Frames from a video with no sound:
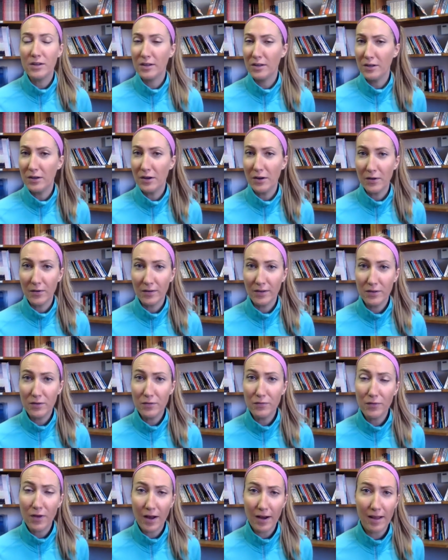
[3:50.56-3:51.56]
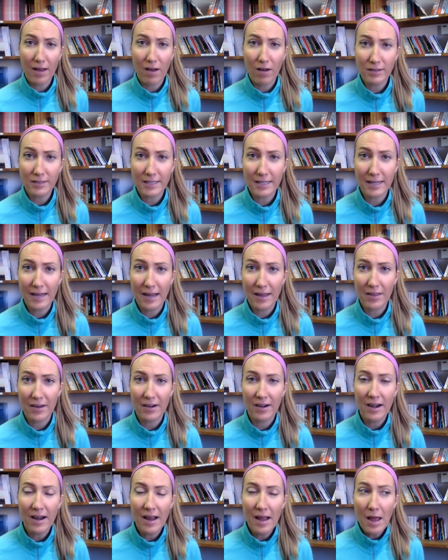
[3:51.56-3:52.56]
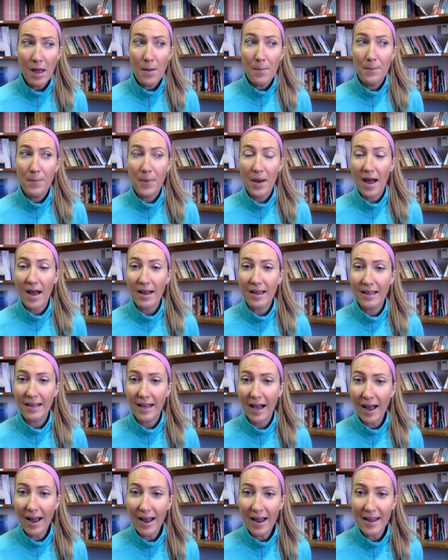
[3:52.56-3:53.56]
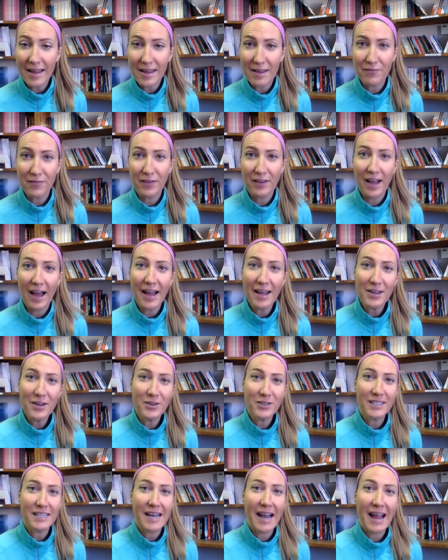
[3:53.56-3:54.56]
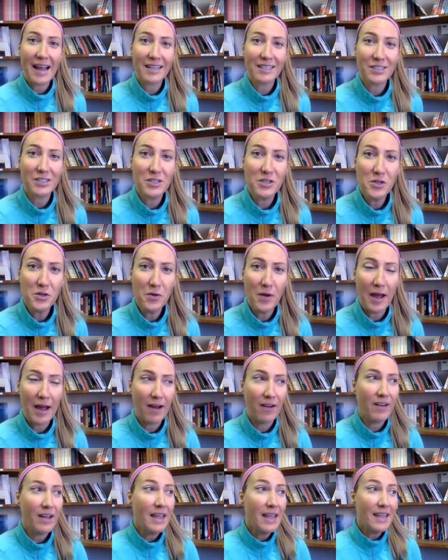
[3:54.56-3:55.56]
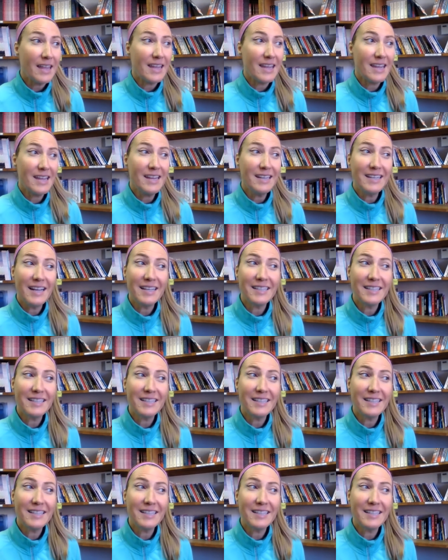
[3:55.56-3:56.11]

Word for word: You know, you've got it all together. But a guy, if a guy goes and asks you out, he